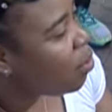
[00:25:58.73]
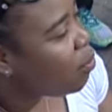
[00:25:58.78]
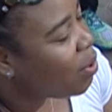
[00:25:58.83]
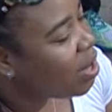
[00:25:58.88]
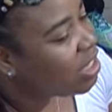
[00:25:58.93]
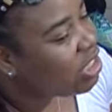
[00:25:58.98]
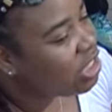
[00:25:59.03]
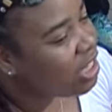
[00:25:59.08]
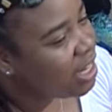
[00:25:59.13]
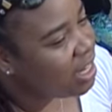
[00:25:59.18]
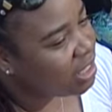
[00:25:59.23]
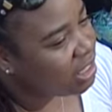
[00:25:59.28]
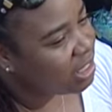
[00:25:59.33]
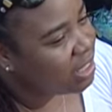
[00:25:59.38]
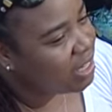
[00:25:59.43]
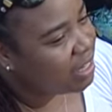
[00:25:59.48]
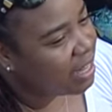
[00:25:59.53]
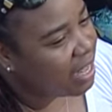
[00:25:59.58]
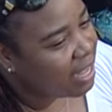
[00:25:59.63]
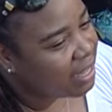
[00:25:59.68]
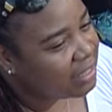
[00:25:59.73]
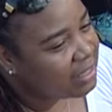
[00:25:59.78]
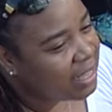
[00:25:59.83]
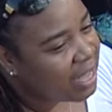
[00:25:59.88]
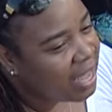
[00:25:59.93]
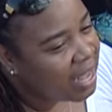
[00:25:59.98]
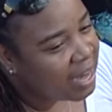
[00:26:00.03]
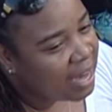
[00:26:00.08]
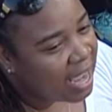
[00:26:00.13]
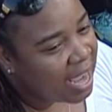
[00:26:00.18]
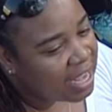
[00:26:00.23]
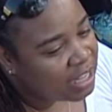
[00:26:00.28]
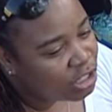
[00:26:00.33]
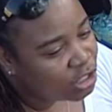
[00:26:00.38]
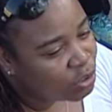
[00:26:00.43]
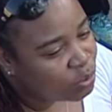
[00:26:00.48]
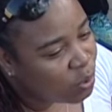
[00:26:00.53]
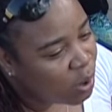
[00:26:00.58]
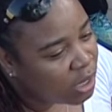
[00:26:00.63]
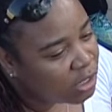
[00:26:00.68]
We're changing that, and I
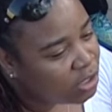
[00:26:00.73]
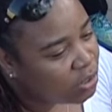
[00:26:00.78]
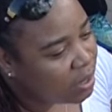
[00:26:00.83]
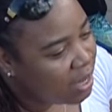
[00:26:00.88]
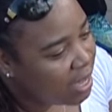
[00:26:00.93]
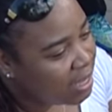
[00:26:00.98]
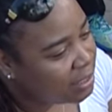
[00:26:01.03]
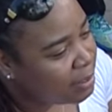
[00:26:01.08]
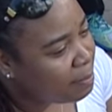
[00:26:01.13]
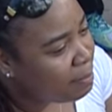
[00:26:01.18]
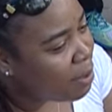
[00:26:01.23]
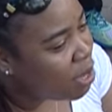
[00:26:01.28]
just want you guys,